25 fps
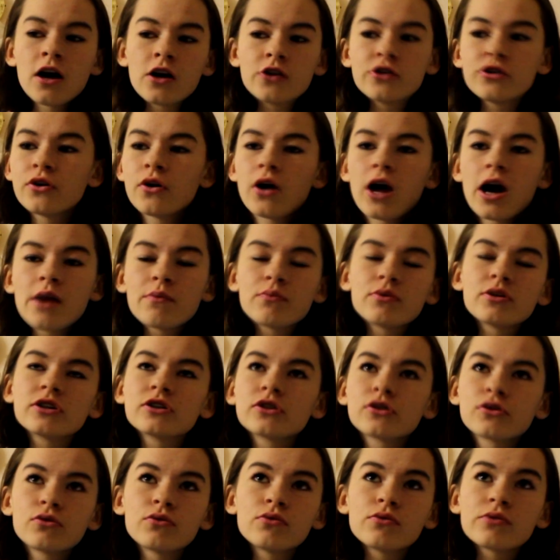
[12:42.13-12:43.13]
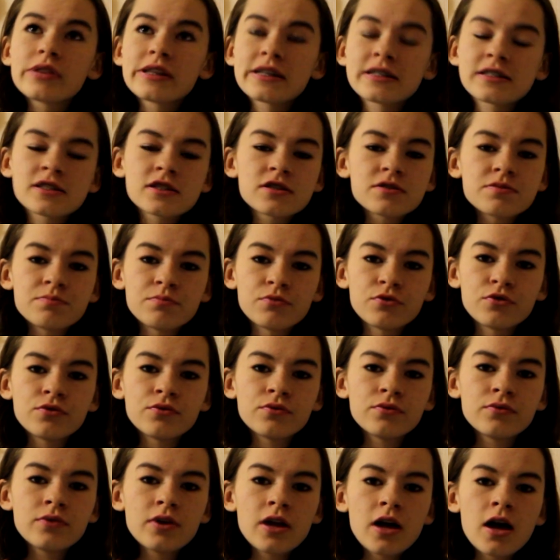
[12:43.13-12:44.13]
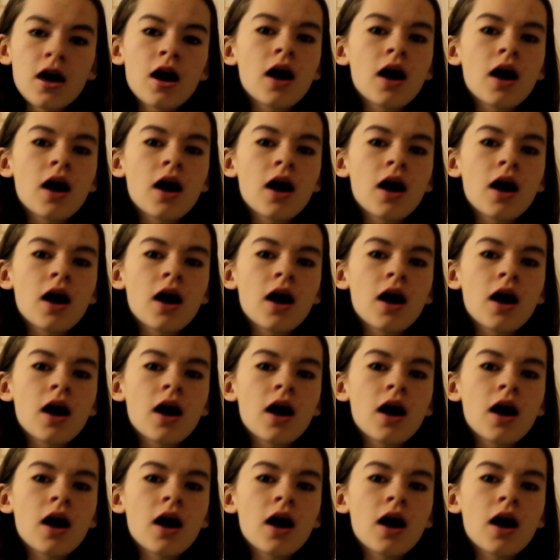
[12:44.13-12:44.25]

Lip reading: No, I wouldn't call this small.